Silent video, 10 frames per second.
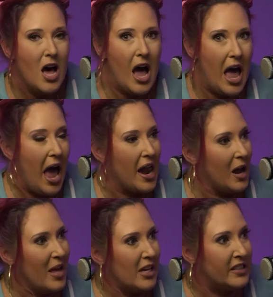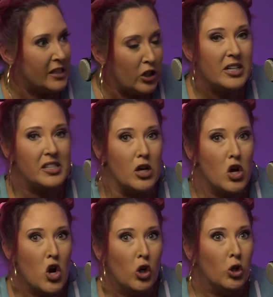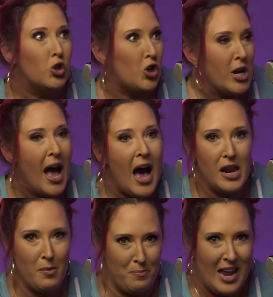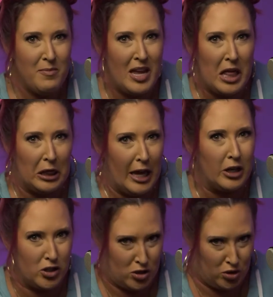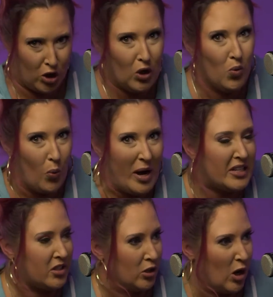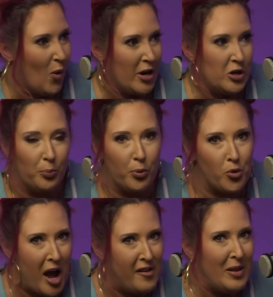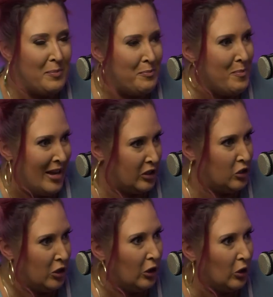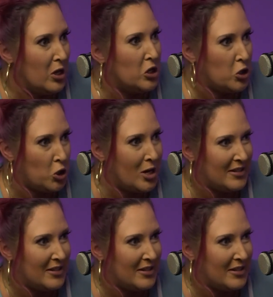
I'm like, seriously, she had a baby like 2 weeks ago, and you're private messaging her this shit?